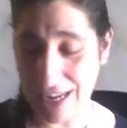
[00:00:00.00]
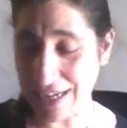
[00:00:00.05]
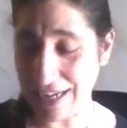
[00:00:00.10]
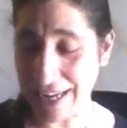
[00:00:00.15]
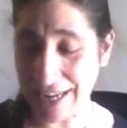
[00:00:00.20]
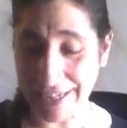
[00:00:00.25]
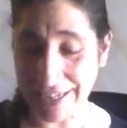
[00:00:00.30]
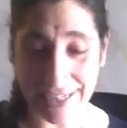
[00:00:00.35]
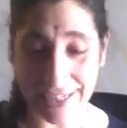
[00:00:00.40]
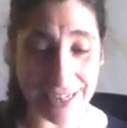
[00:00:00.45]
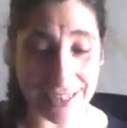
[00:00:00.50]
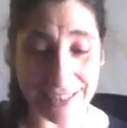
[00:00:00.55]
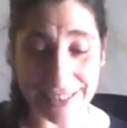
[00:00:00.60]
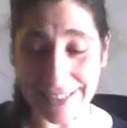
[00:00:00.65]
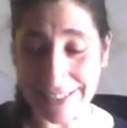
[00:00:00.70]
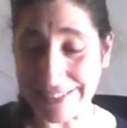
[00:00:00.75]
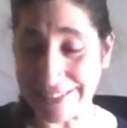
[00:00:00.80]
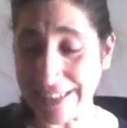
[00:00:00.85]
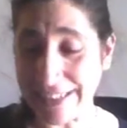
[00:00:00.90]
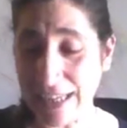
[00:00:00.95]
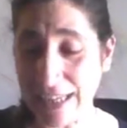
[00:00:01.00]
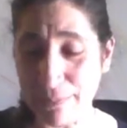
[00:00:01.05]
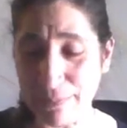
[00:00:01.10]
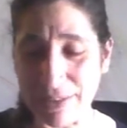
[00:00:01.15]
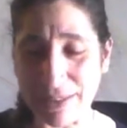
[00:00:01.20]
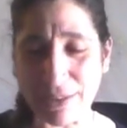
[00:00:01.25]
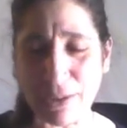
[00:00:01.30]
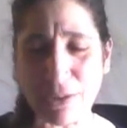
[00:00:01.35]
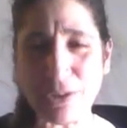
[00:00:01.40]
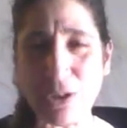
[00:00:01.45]
And mankind
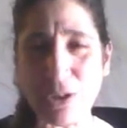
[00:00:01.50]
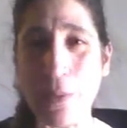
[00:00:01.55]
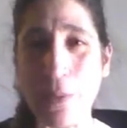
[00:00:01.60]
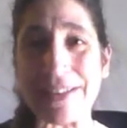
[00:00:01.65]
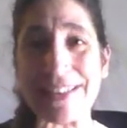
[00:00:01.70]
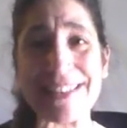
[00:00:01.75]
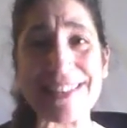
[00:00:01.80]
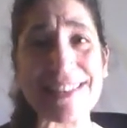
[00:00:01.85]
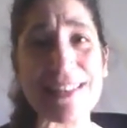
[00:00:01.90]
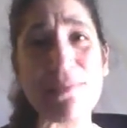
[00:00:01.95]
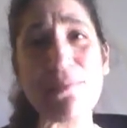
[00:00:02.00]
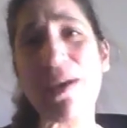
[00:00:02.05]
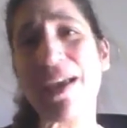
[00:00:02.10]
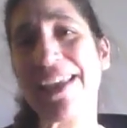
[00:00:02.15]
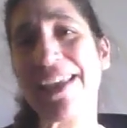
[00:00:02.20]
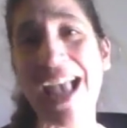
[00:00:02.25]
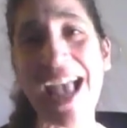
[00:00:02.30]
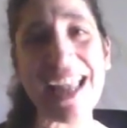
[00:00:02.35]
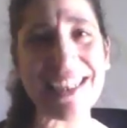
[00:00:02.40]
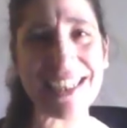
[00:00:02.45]
is going to